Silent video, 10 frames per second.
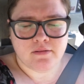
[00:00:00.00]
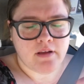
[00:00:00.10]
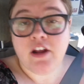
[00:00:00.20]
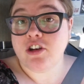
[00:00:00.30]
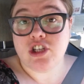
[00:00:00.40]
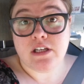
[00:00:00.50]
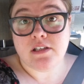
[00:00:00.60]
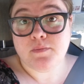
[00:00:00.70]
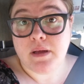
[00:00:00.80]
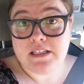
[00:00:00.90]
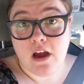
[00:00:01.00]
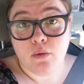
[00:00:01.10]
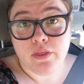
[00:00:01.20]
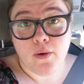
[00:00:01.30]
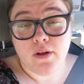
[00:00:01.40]
energy spent
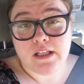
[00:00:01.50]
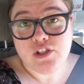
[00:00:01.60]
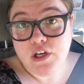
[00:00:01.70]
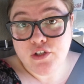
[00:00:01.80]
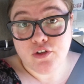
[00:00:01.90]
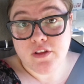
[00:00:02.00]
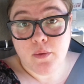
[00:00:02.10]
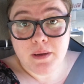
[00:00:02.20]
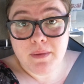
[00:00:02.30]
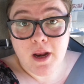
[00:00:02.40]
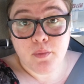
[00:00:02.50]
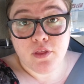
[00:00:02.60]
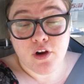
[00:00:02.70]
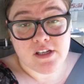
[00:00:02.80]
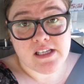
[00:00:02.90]
out with Oakland, so I told her that we'd meet up
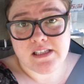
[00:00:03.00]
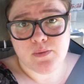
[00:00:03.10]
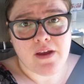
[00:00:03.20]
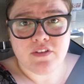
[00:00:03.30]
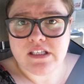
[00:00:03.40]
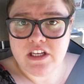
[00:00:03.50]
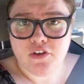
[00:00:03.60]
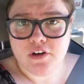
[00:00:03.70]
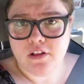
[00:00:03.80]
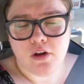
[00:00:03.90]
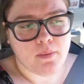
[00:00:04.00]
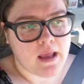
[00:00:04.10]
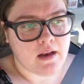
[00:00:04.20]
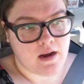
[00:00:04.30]
with her since we haven't seen her in a little bit,